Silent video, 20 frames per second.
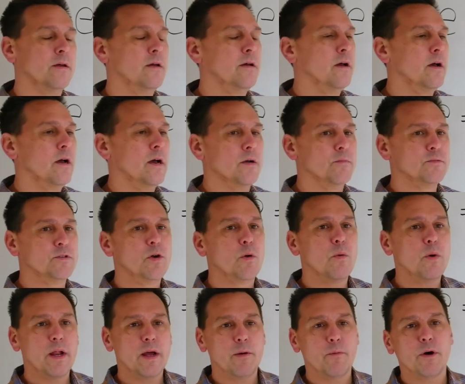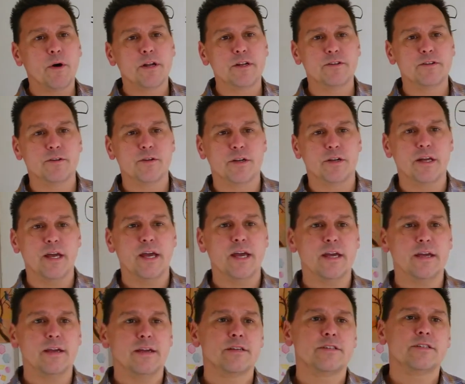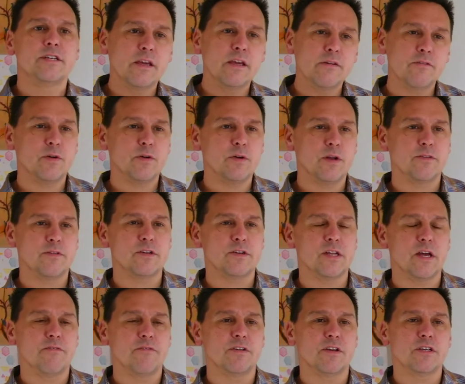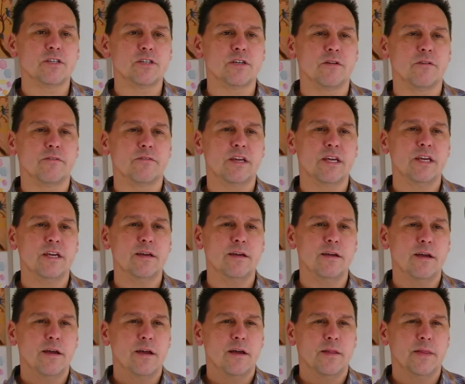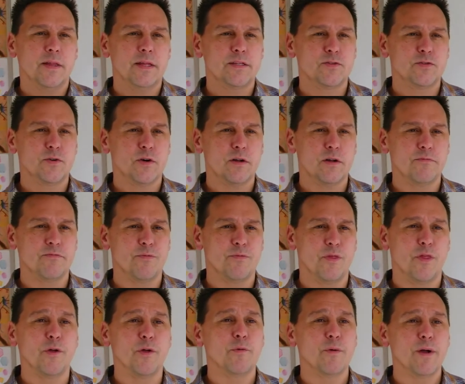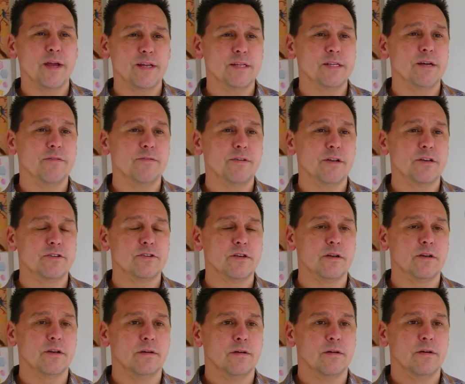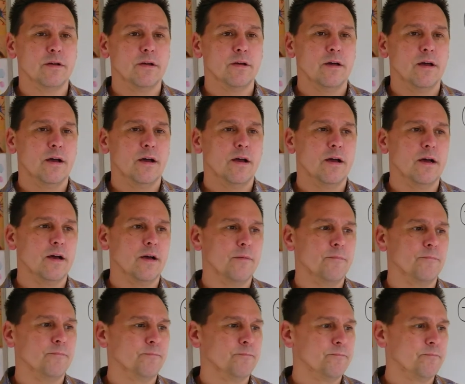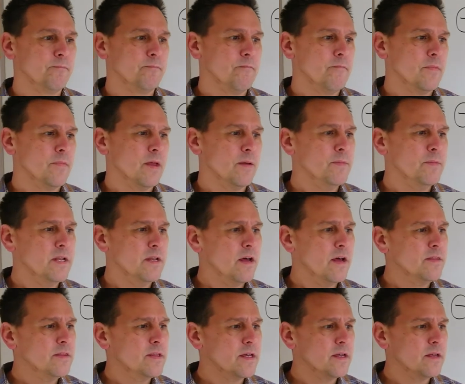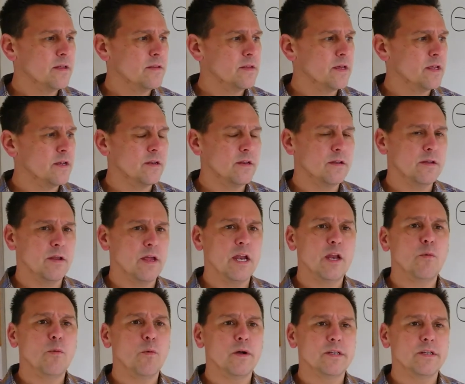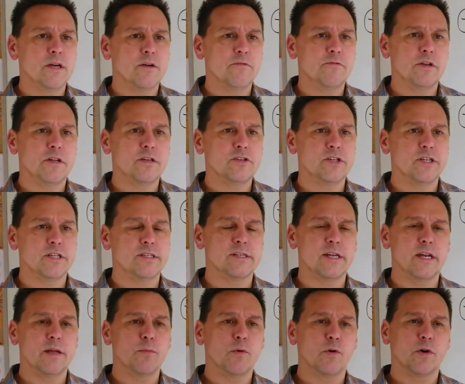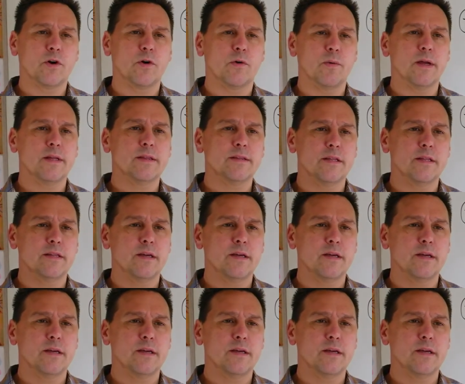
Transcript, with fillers: Um, so what I want to do today is to give you another definition of E that's sort of the right definition. Um, I mean, not that, that any one definition is any more correct than the